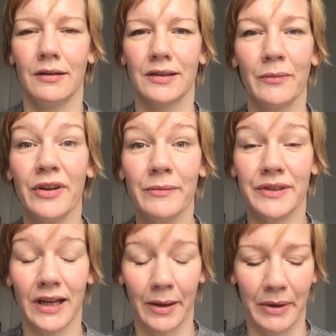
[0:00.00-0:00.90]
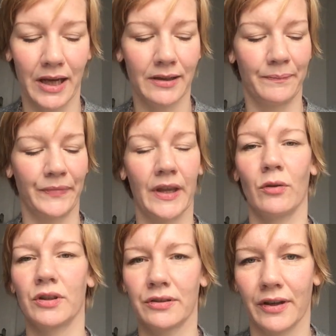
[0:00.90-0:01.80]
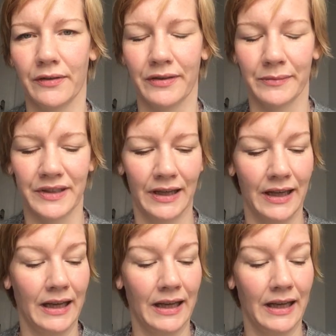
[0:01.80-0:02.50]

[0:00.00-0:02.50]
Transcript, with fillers: some films that I made and also other films.